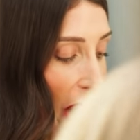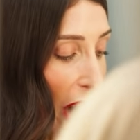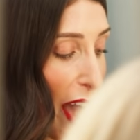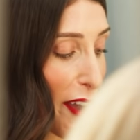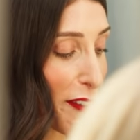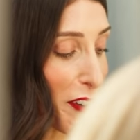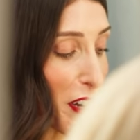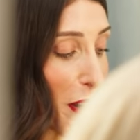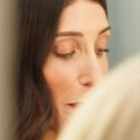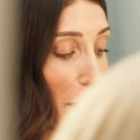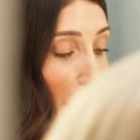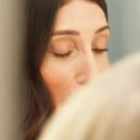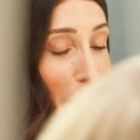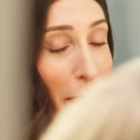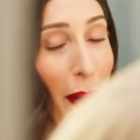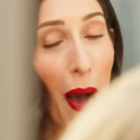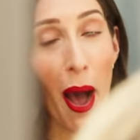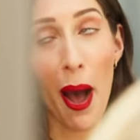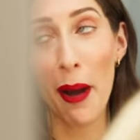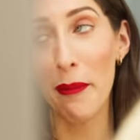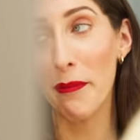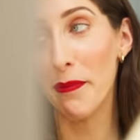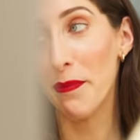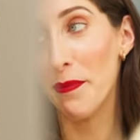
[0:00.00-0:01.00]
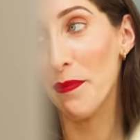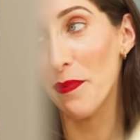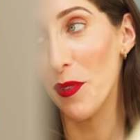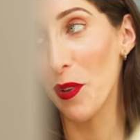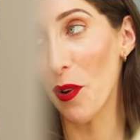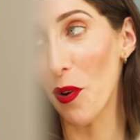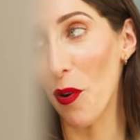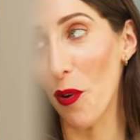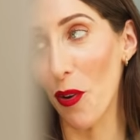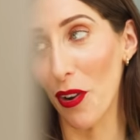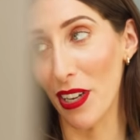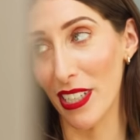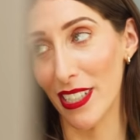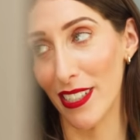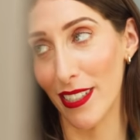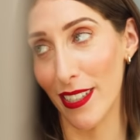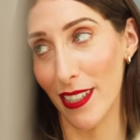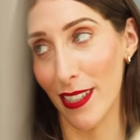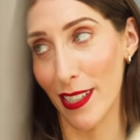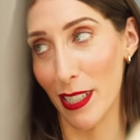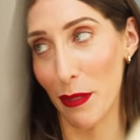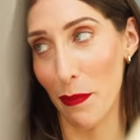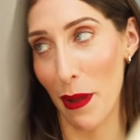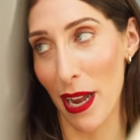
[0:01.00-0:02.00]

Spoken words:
Ooh. I've got my mum, Augustinus